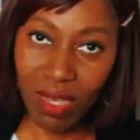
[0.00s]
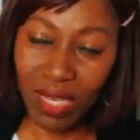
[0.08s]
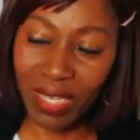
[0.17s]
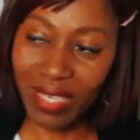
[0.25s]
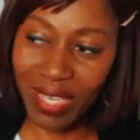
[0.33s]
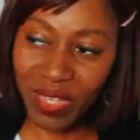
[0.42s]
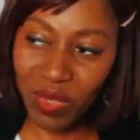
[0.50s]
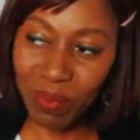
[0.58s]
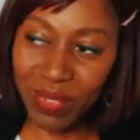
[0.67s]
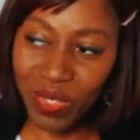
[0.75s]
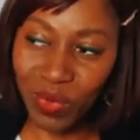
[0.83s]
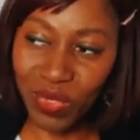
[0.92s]
I cannot
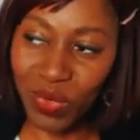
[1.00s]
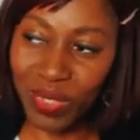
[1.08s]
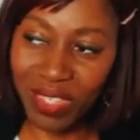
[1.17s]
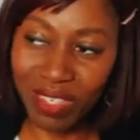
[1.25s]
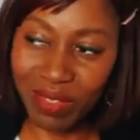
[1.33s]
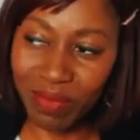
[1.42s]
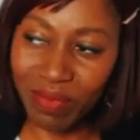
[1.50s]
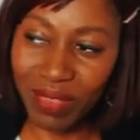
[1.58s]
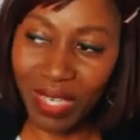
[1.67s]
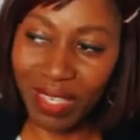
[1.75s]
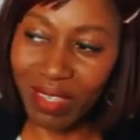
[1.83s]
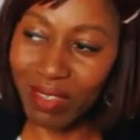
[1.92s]
plead with you enough.
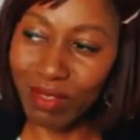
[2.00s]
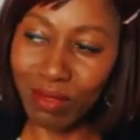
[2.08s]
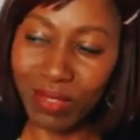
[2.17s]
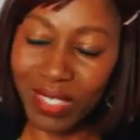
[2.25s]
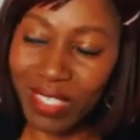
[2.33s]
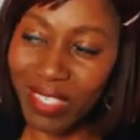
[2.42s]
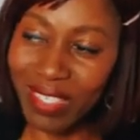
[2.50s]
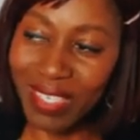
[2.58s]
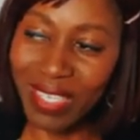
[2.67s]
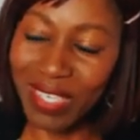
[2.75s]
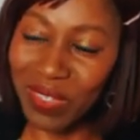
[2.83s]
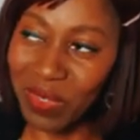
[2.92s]
I really
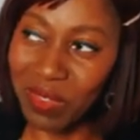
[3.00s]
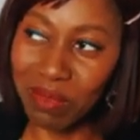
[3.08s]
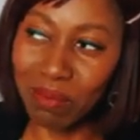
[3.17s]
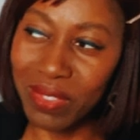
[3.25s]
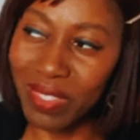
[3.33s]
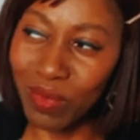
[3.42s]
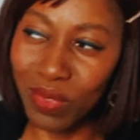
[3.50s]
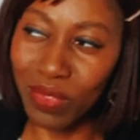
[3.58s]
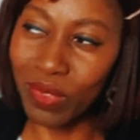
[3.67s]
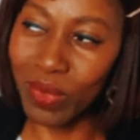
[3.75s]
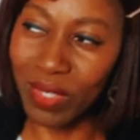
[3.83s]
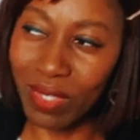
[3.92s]
cannot plead with
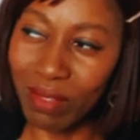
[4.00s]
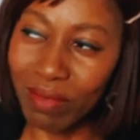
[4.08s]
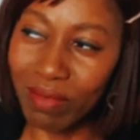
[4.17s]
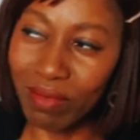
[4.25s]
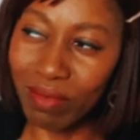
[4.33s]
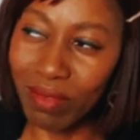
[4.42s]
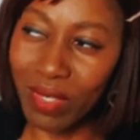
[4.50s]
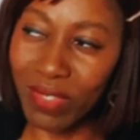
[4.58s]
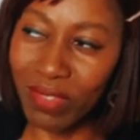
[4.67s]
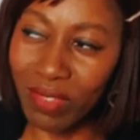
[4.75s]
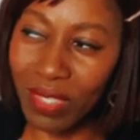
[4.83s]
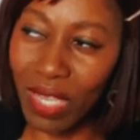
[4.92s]
you enough.
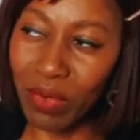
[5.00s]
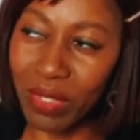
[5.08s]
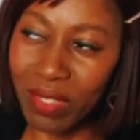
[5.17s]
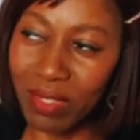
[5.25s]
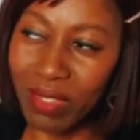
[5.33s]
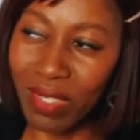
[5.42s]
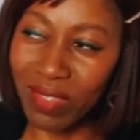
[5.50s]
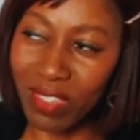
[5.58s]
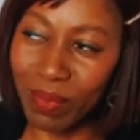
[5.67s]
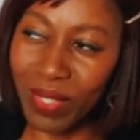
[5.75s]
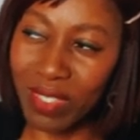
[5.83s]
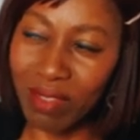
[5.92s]
Listen to Erica's
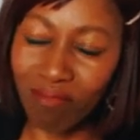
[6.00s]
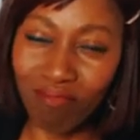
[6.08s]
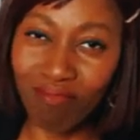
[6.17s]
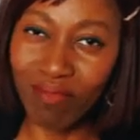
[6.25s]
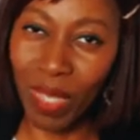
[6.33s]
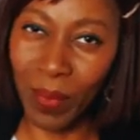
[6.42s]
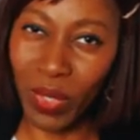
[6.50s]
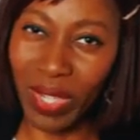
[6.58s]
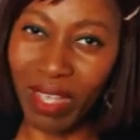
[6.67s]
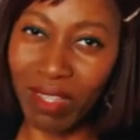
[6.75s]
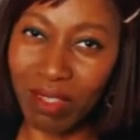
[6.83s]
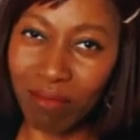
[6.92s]
testimony about
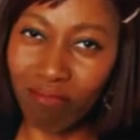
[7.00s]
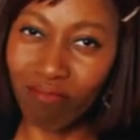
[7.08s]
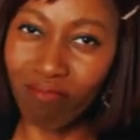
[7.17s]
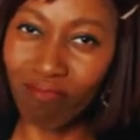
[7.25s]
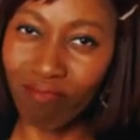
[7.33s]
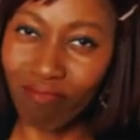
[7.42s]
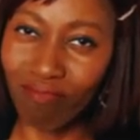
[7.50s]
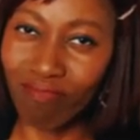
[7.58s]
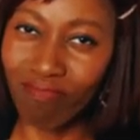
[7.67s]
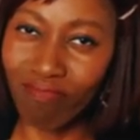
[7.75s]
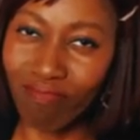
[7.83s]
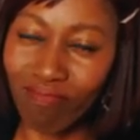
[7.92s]
hell.
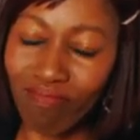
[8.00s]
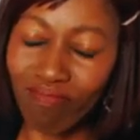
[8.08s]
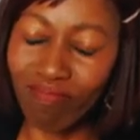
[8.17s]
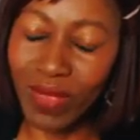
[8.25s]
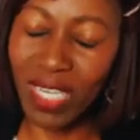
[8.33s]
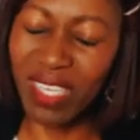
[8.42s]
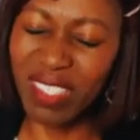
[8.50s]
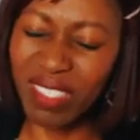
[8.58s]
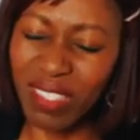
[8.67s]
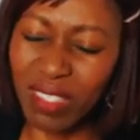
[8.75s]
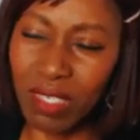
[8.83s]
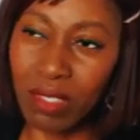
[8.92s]

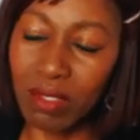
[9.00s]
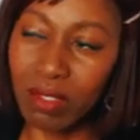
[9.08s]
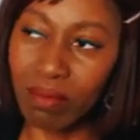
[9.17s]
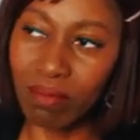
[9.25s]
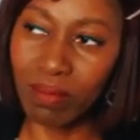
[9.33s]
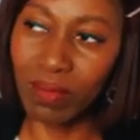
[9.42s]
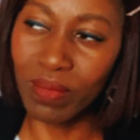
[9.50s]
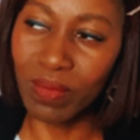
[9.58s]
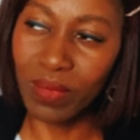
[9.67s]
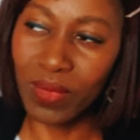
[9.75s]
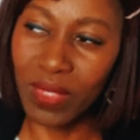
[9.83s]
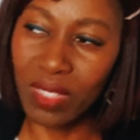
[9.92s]
Listen to it.
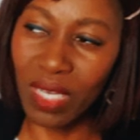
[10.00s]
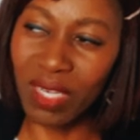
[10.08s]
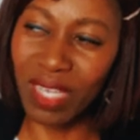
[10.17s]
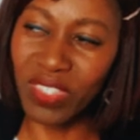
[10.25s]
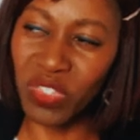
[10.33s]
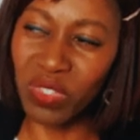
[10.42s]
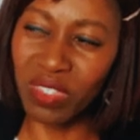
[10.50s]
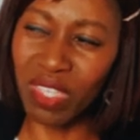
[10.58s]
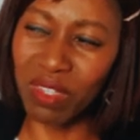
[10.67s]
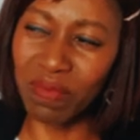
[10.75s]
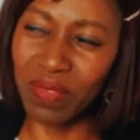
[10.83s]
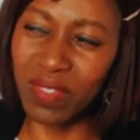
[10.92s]
And ask
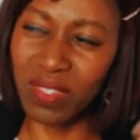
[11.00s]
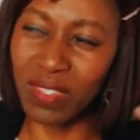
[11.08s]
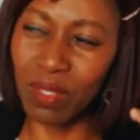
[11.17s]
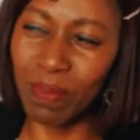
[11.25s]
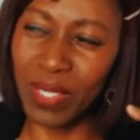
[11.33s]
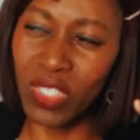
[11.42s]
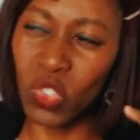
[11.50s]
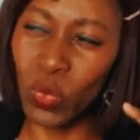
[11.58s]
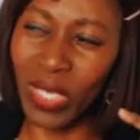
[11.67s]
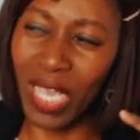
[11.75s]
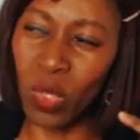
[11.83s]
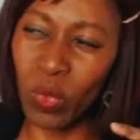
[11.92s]
yourself, is this a place
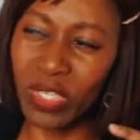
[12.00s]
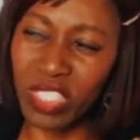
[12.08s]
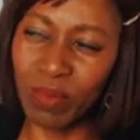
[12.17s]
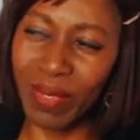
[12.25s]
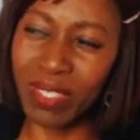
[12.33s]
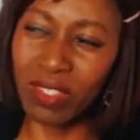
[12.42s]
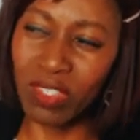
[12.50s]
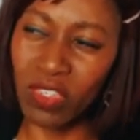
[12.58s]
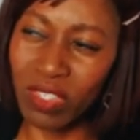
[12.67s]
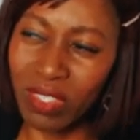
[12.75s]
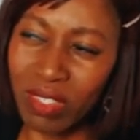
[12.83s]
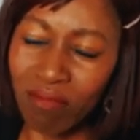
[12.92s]
where I want to spend
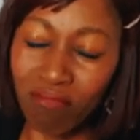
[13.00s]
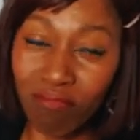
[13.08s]
eternity?